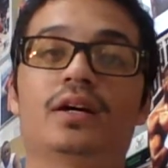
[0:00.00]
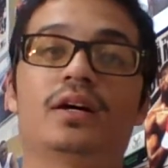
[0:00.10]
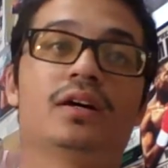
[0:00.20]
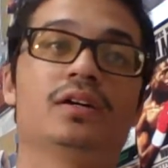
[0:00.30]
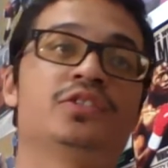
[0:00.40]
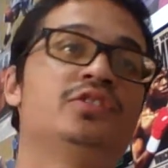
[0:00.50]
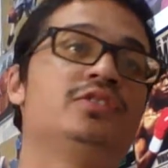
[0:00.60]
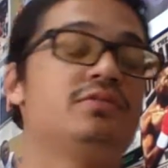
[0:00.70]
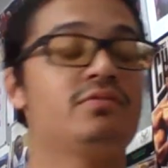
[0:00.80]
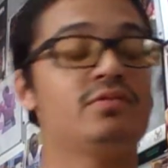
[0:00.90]

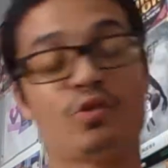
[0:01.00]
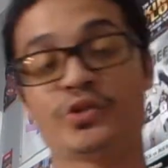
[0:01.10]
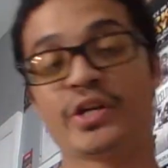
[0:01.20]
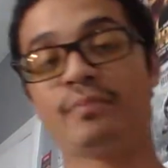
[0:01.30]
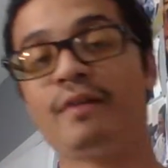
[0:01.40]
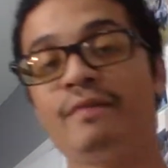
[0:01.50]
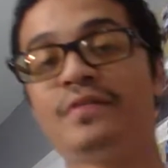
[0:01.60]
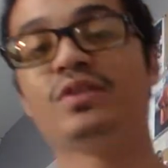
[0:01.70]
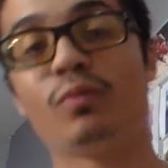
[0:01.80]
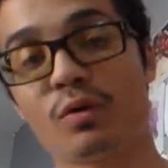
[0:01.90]
Go check him out.
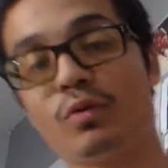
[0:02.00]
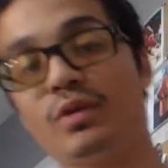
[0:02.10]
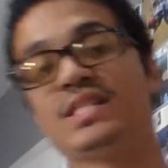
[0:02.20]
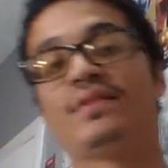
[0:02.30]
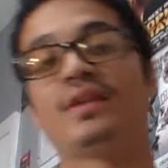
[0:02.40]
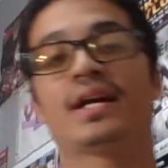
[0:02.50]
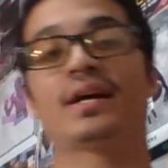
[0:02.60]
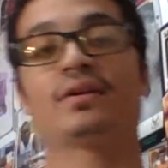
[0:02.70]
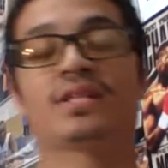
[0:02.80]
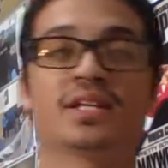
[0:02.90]
15-1-1, 7
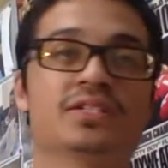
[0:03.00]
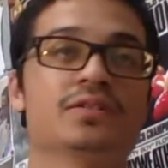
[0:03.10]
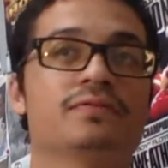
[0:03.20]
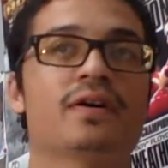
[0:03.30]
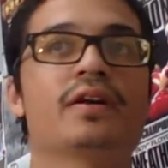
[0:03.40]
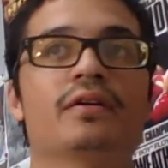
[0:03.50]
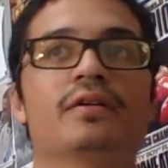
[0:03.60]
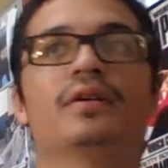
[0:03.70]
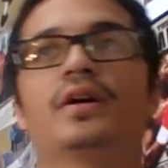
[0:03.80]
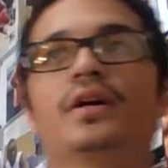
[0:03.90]
knockouts. I think he's a good
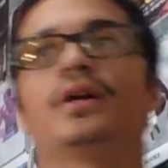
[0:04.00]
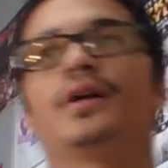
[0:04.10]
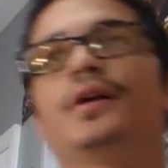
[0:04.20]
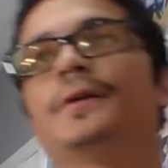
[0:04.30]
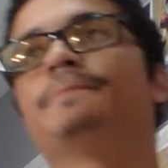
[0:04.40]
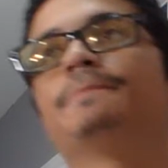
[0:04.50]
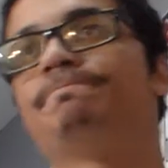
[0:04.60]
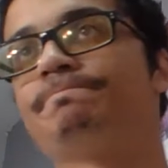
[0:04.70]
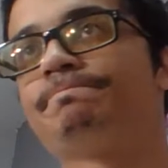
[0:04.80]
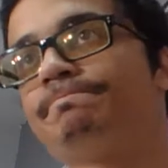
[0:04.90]
fighter. And
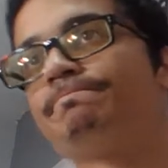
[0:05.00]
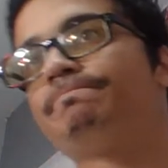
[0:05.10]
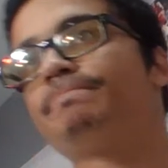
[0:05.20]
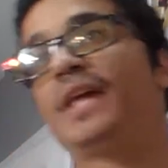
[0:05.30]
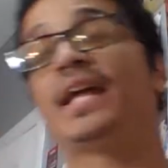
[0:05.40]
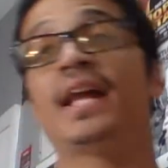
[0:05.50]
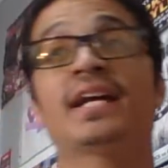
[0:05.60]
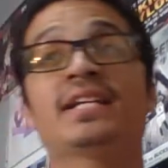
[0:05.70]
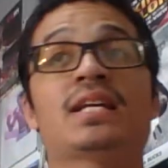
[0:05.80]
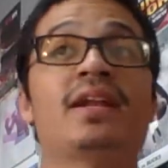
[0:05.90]
like
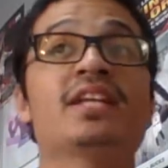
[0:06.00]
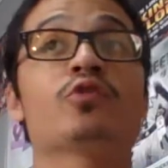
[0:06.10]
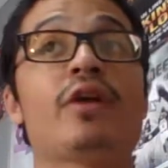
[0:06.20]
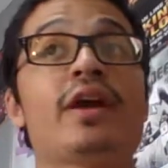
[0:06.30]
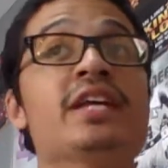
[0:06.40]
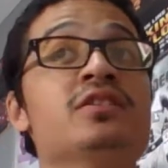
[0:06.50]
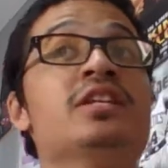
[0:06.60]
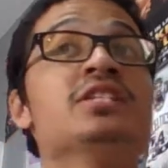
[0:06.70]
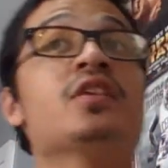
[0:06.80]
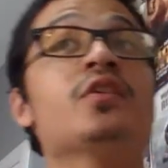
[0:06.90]
I said, man, he's
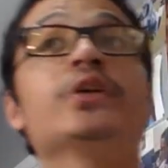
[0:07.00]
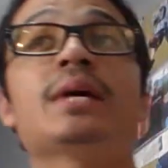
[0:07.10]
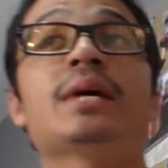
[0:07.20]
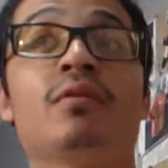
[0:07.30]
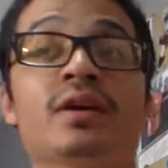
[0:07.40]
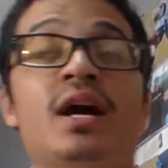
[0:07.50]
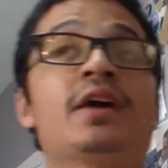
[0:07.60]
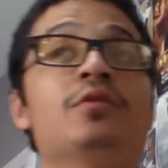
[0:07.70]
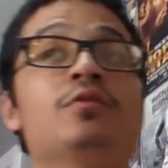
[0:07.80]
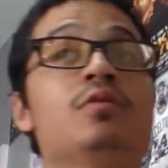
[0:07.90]
another example of a
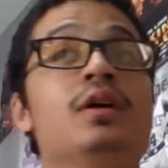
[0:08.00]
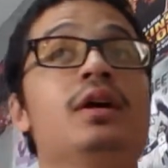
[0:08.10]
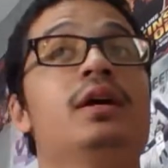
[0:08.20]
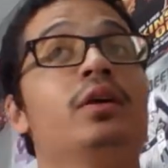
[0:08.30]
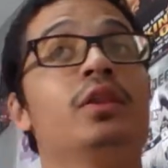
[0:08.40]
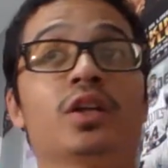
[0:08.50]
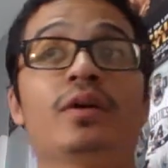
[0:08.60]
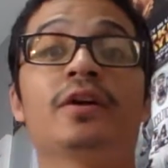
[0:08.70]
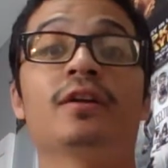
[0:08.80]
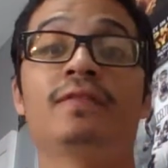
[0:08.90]
guy who, you look at the
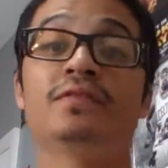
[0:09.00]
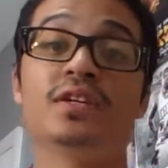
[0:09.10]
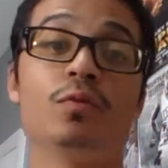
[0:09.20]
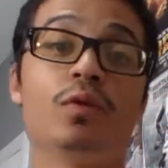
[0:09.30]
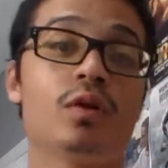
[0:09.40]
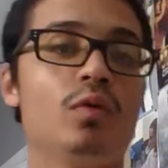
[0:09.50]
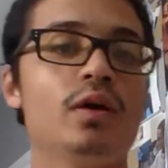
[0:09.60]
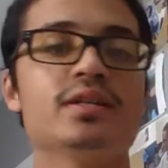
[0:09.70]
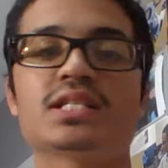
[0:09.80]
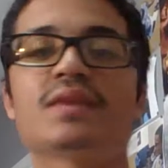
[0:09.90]
record,
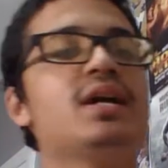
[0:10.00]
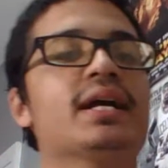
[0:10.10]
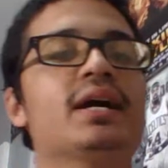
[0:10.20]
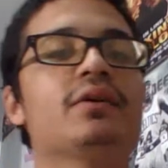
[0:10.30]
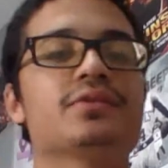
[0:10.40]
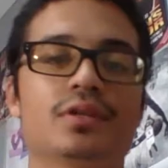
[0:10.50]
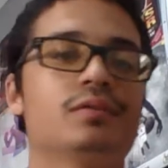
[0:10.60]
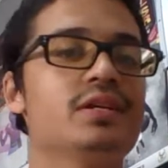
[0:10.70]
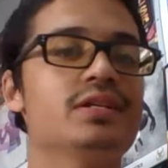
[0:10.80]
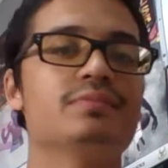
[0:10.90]
15-1-1, 7 knockouts. You
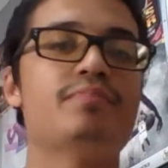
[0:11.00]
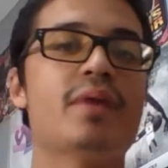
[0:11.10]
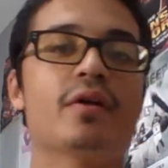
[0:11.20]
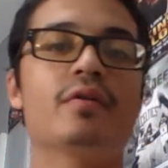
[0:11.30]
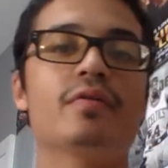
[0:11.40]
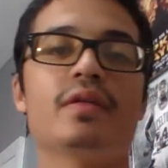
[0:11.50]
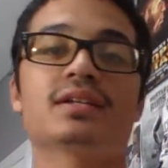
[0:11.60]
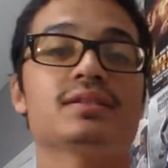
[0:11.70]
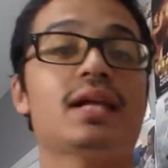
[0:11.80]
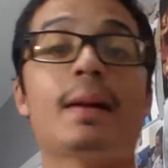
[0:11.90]
know, he's better.
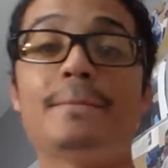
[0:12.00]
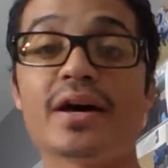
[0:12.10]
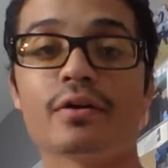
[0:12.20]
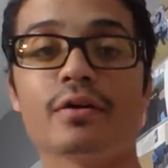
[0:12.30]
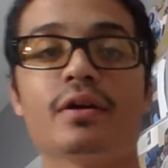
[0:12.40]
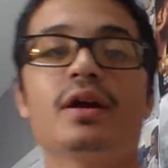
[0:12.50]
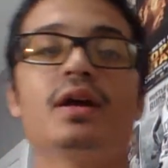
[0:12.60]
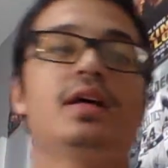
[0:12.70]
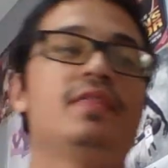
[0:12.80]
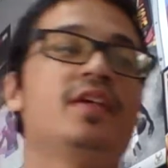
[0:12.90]
He's a lot better
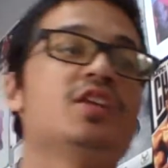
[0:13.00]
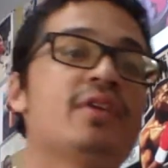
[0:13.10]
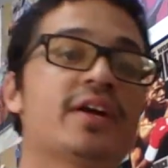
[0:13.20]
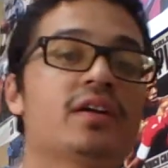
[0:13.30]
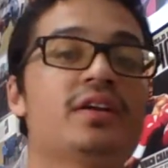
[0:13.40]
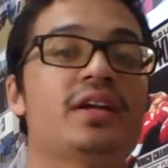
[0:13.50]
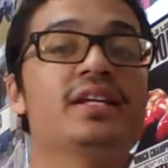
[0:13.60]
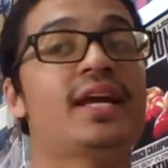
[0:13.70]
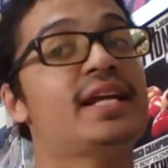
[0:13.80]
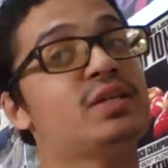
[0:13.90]
than his record
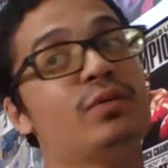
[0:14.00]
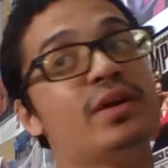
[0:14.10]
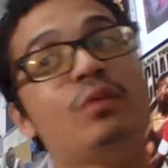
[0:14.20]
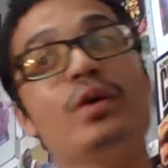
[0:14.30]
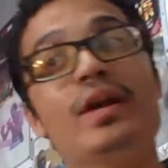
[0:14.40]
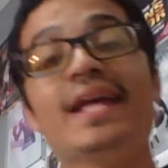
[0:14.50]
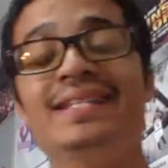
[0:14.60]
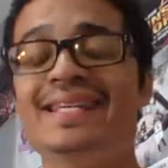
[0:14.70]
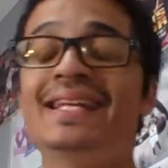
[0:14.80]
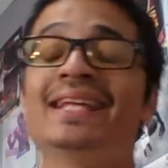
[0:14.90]
indicates. And when he's at
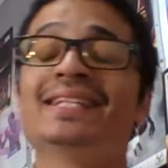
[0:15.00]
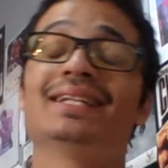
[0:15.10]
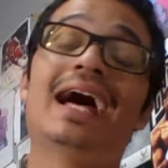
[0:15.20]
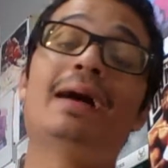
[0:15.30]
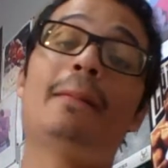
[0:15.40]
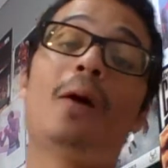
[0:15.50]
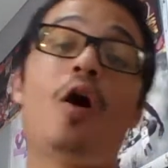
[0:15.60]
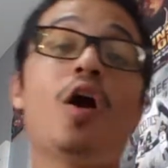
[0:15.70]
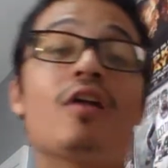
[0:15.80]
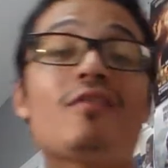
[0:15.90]
118, he's a lot
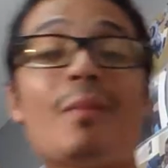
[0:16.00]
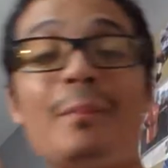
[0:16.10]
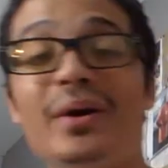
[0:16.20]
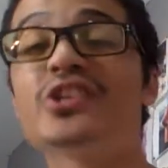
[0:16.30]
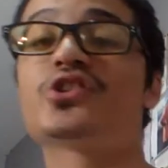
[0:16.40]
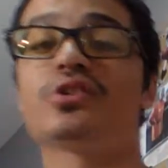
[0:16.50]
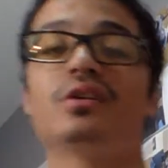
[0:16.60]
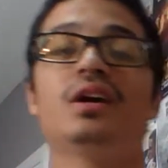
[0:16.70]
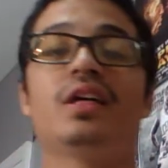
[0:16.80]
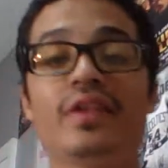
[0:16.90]
harder of a puncher
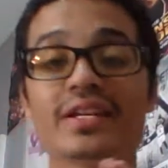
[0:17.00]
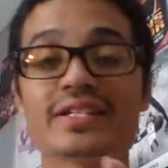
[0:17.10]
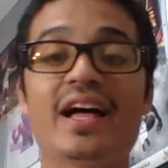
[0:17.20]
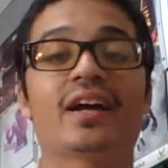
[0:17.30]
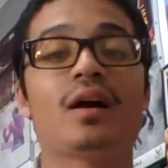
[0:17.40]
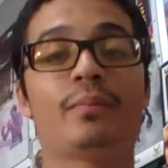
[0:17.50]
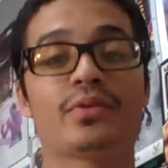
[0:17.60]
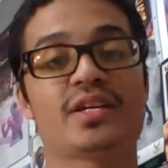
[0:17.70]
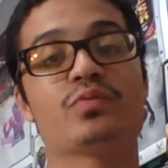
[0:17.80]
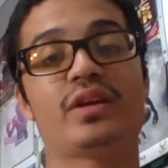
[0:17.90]
than his knockout
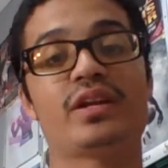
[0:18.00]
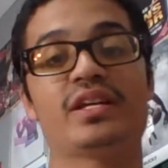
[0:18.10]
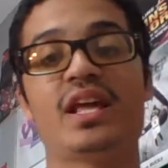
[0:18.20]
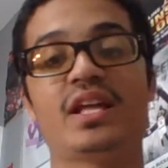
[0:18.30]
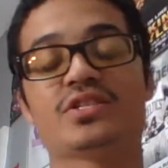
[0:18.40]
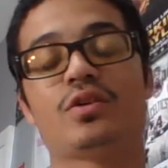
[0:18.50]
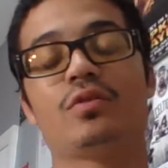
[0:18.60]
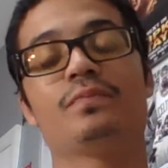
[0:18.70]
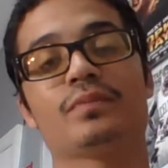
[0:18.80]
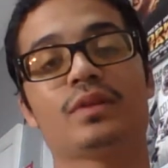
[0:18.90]
percentage would indicate.
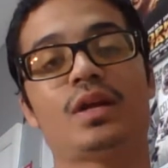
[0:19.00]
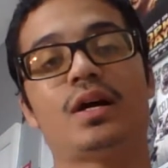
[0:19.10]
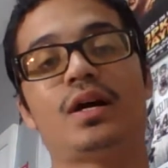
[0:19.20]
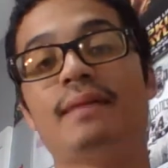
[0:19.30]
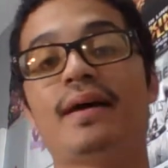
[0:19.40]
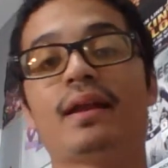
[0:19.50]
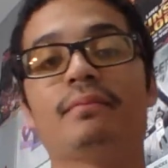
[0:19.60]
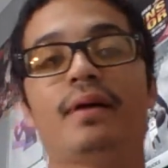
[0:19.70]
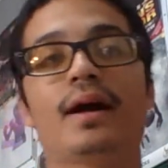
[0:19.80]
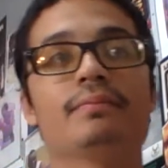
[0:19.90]
So keep that in
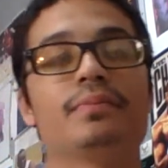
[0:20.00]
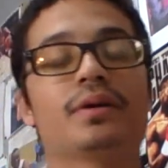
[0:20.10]
mind.